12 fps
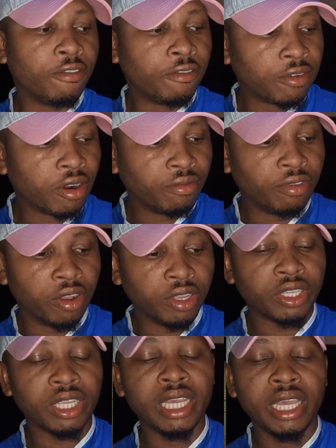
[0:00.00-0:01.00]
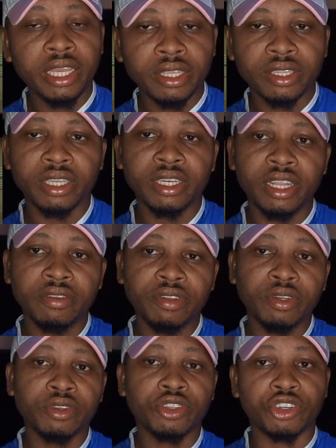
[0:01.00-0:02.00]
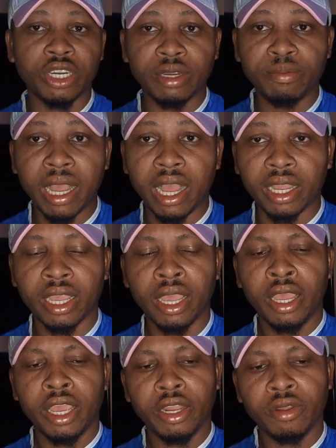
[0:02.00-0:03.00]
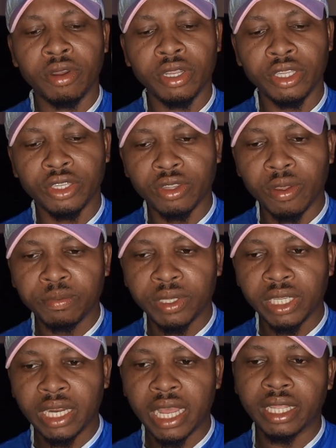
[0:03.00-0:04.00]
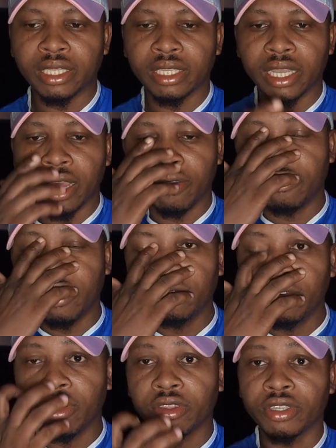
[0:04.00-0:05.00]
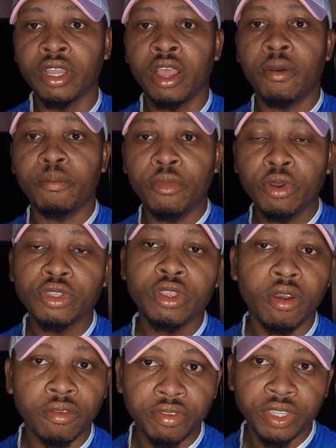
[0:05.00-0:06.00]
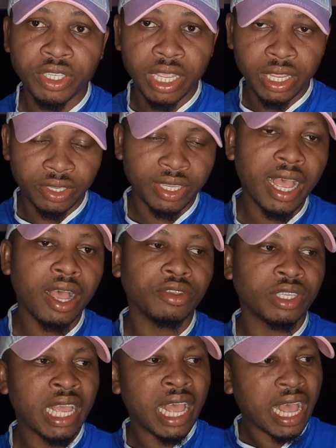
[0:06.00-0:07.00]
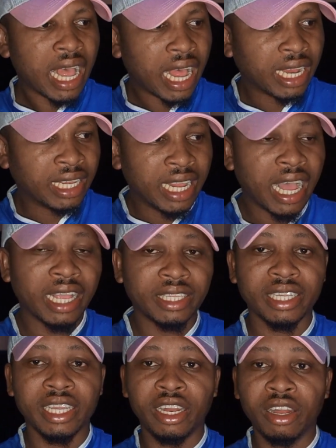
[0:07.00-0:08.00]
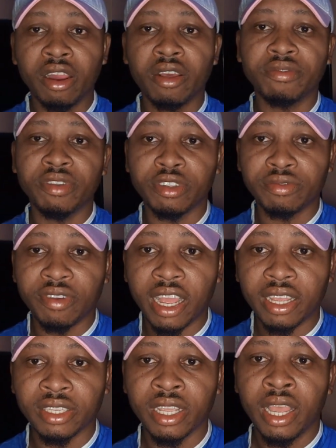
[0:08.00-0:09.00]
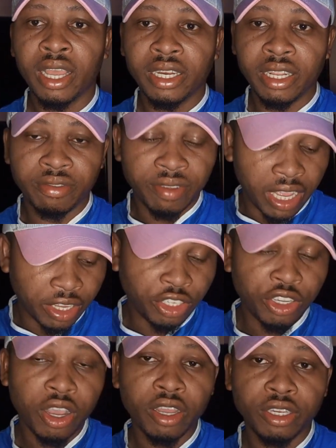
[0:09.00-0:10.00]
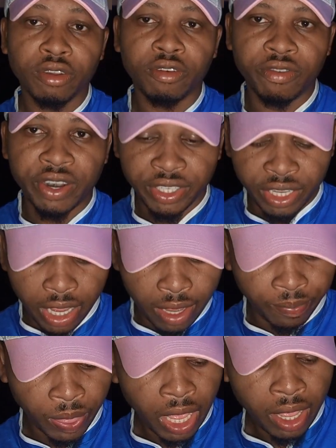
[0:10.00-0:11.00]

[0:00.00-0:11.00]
frog voice is Davido's trademark. You know, it's something that uh, flavors most of his uh, sounds and that a lot of his fans, they've enjoyed over time